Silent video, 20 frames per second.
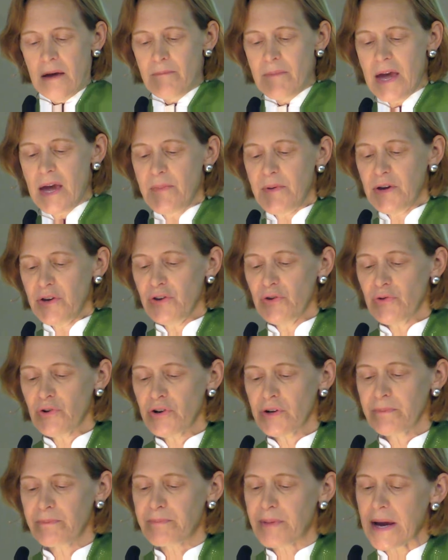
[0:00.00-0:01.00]
Maybe you
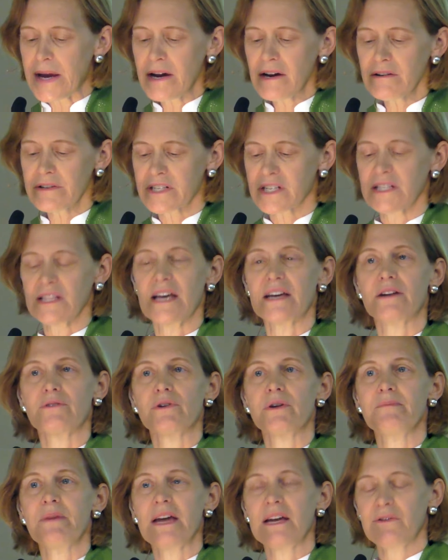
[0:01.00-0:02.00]
couldn't bear to let it
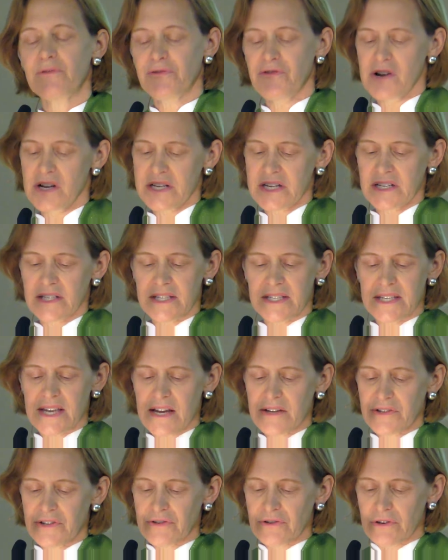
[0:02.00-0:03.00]
remain front and
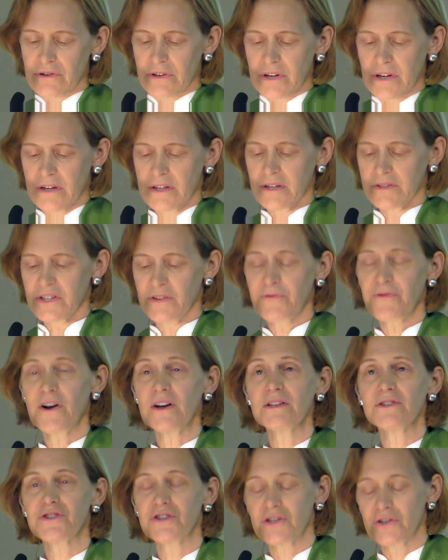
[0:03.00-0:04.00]
center. To
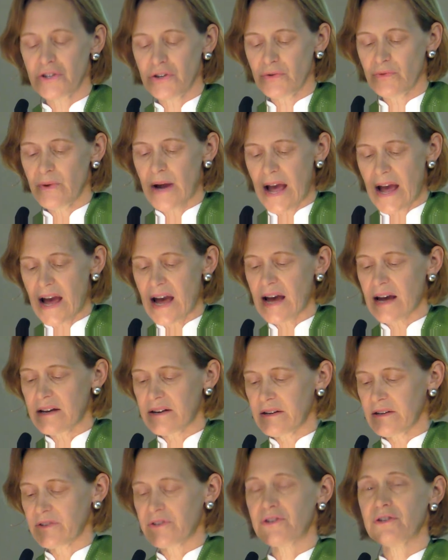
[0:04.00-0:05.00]
function, you
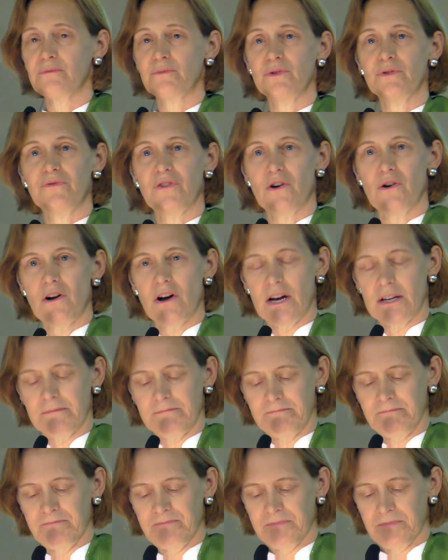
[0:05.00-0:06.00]
had to move
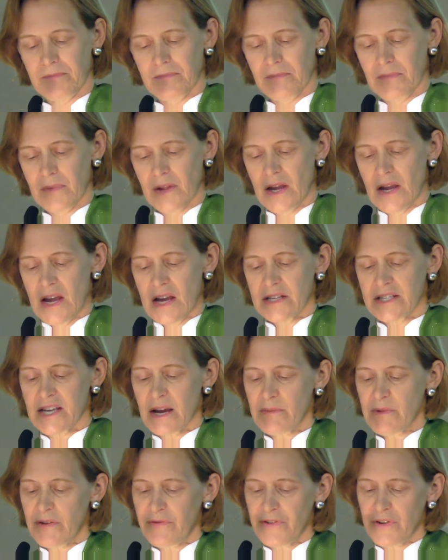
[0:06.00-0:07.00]
on.
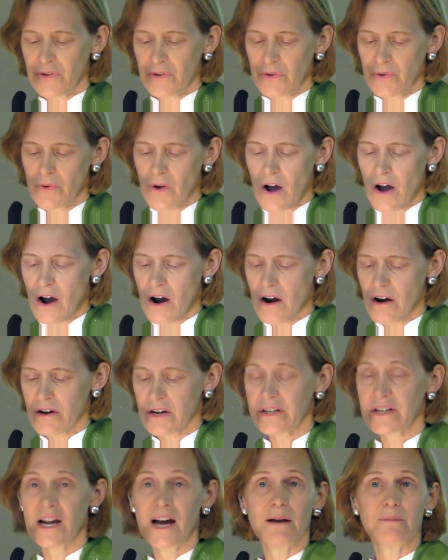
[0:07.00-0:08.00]
Some of you
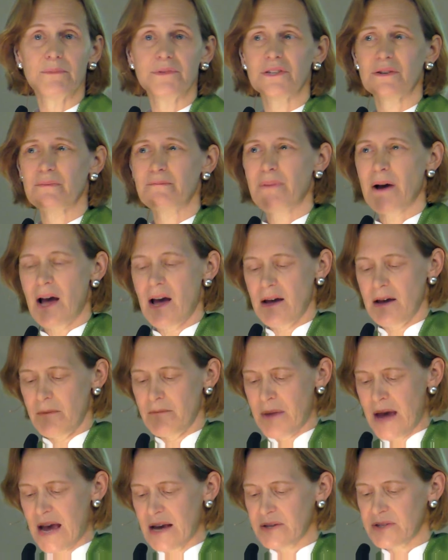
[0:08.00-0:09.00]
are numbed by
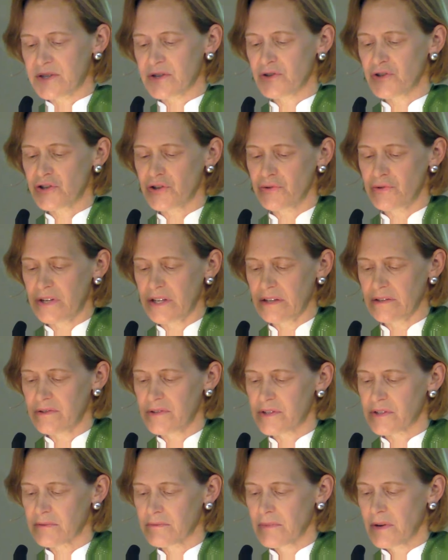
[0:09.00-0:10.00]
mass
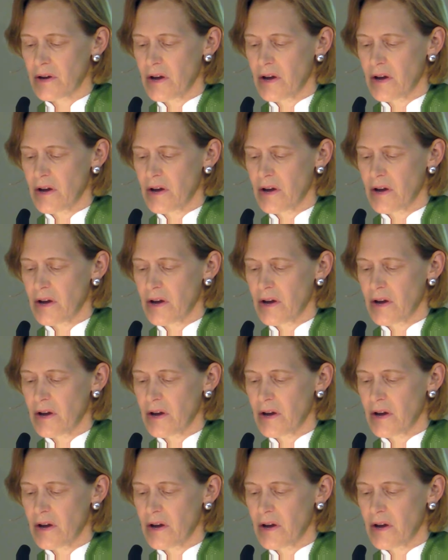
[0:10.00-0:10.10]
shootings,